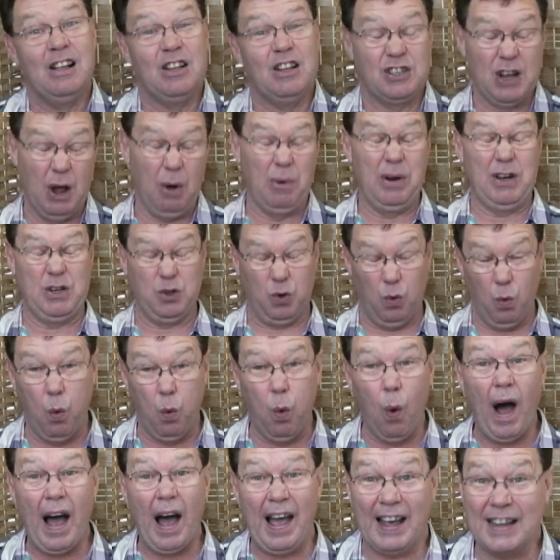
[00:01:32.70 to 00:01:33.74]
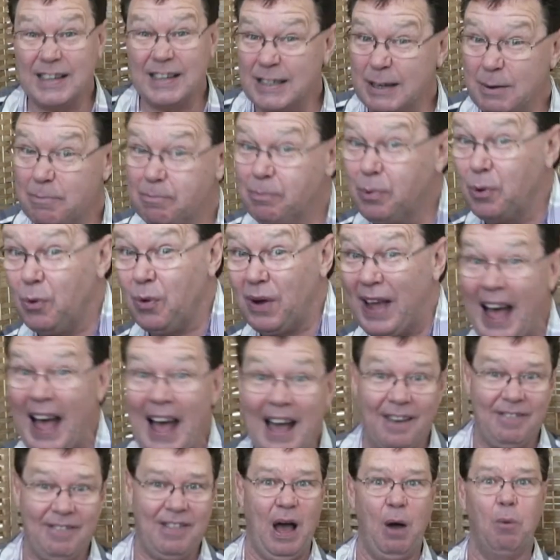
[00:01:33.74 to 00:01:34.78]
So it's quite a simple
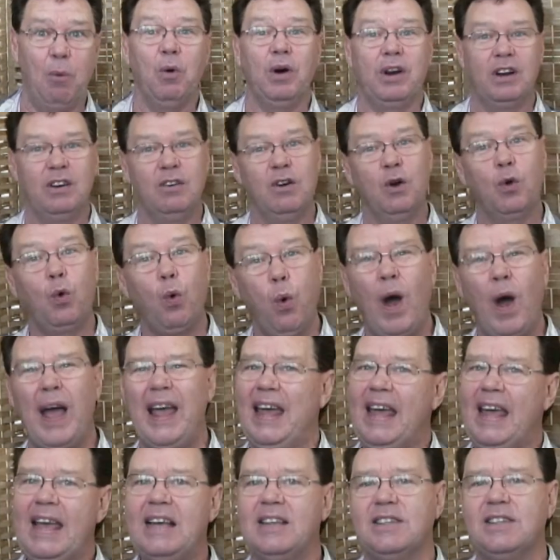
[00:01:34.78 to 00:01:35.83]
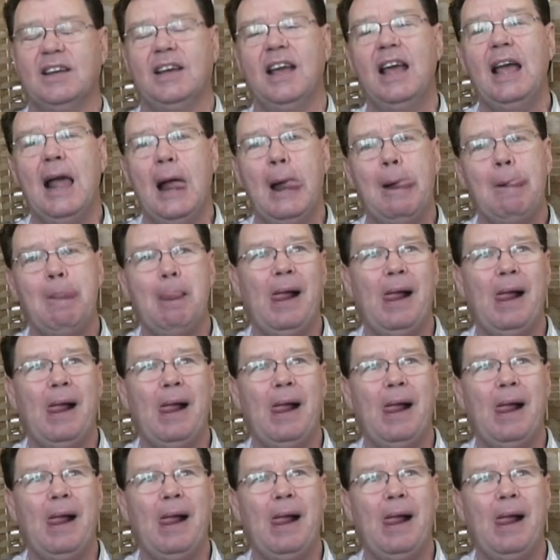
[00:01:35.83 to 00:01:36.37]
gag, that one, quite easy.